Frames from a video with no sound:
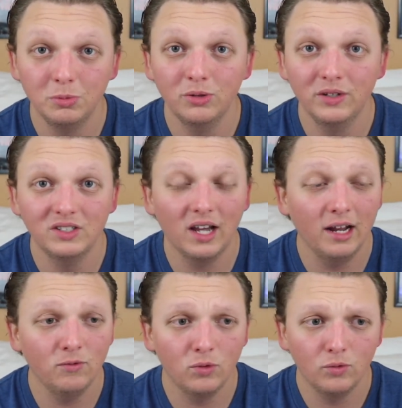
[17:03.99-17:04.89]
movies.
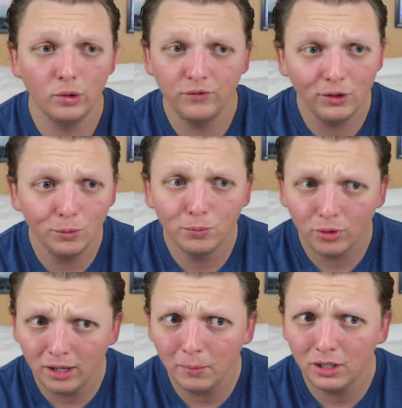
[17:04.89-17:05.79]
I've reviewed
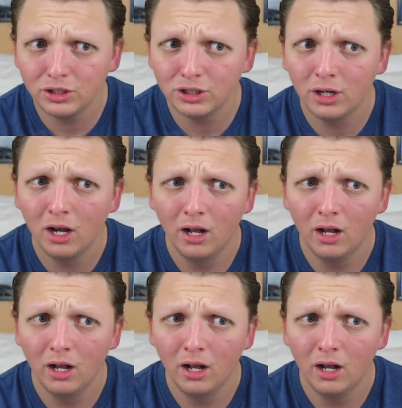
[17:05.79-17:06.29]
pretty much